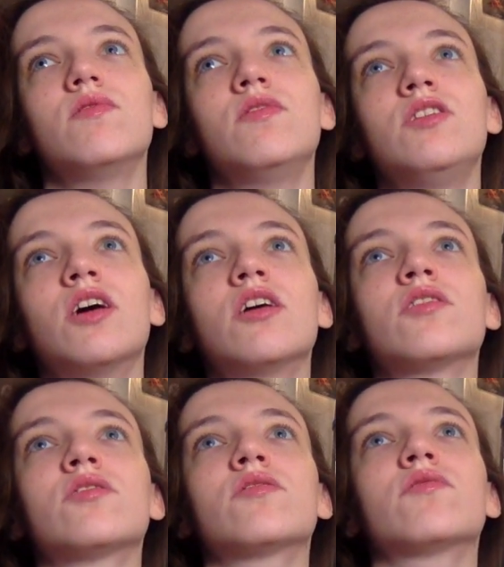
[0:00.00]

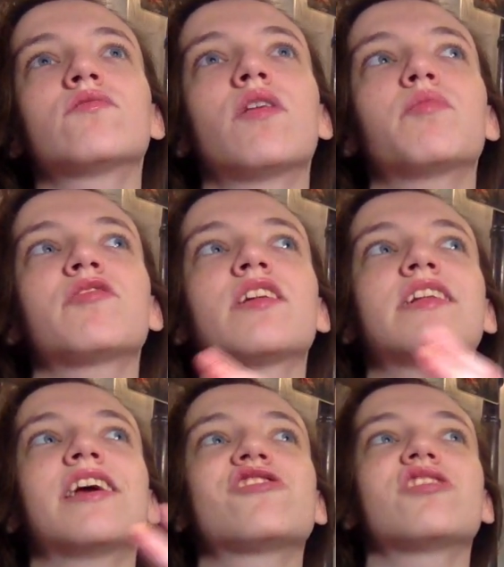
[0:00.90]
younger
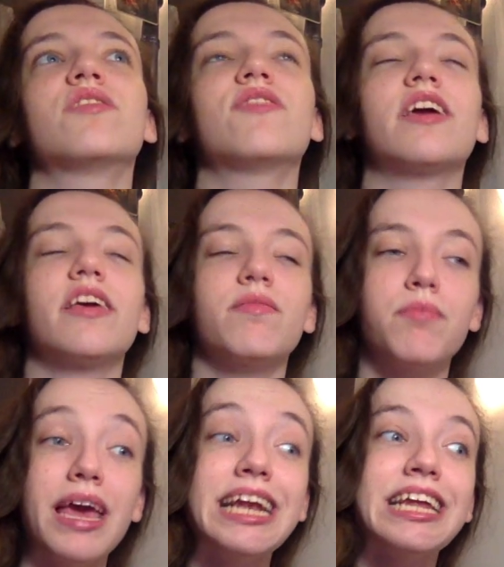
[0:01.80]
representation of the
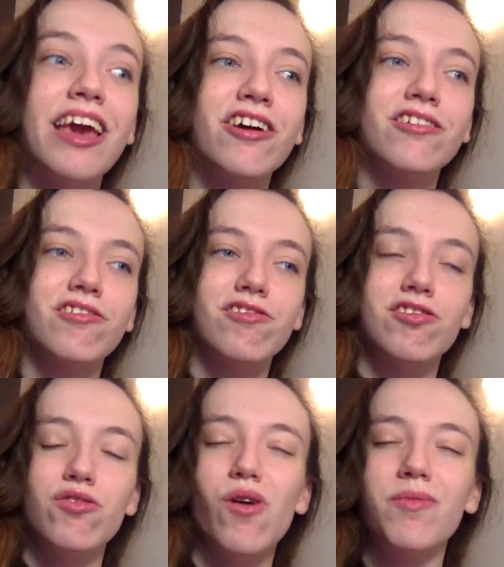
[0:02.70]
main
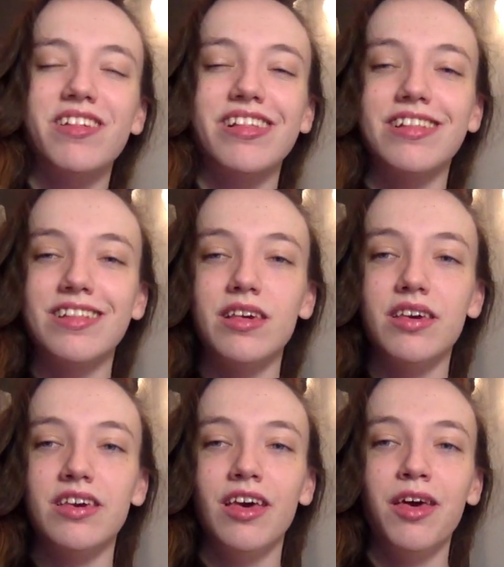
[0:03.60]
characters you obviously
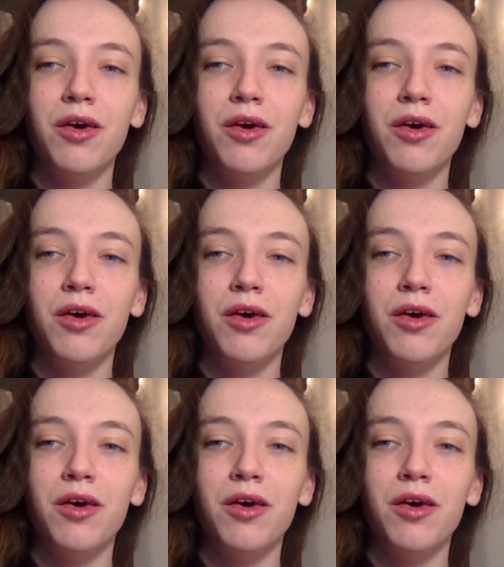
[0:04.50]
see